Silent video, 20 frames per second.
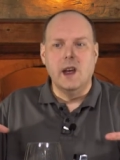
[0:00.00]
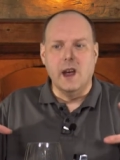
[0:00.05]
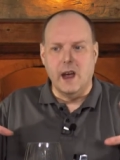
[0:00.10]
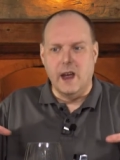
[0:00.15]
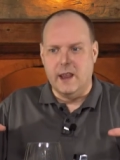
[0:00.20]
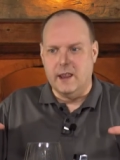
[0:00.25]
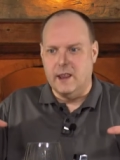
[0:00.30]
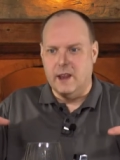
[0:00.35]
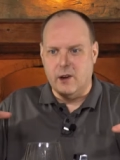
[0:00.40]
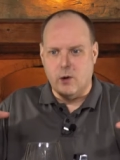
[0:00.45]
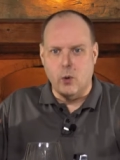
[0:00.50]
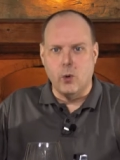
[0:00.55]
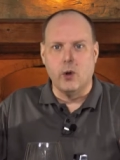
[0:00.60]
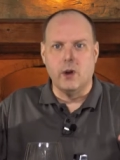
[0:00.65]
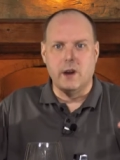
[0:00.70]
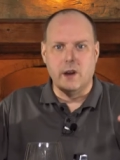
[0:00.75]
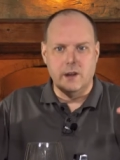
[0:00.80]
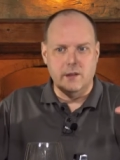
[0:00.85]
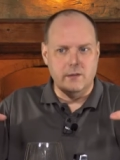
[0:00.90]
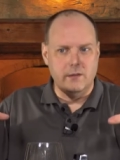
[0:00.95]
and like
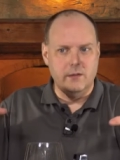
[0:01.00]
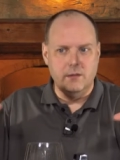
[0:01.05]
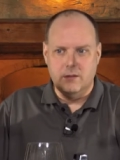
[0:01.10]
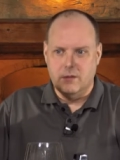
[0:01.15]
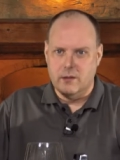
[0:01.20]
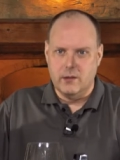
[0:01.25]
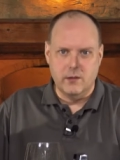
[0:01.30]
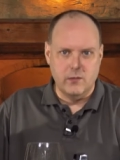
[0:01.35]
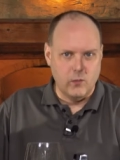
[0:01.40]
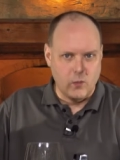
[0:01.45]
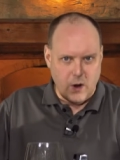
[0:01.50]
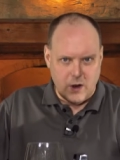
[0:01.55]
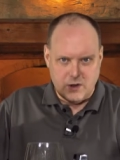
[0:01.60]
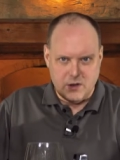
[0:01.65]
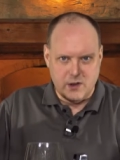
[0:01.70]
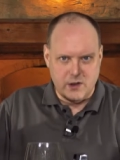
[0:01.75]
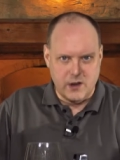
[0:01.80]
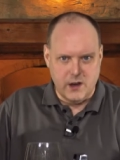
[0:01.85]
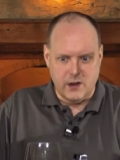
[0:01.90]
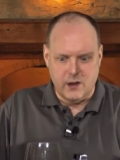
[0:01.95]
Oregon,
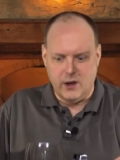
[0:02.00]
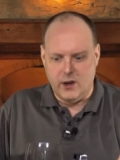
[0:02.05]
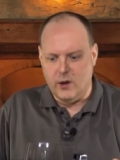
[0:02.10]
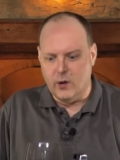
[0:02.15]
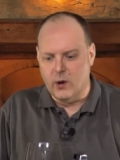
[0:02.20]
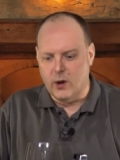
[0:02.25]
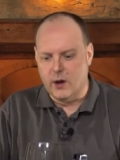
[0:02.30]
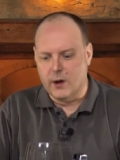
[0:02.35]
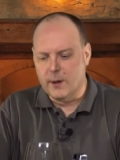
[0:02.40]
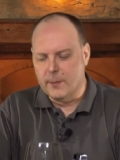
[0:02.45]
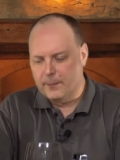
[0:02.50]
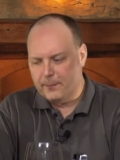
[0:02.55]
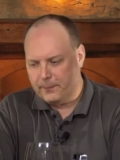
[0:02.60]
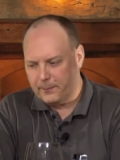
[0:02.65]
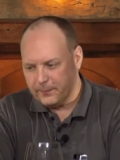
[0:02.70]
Washington, New York.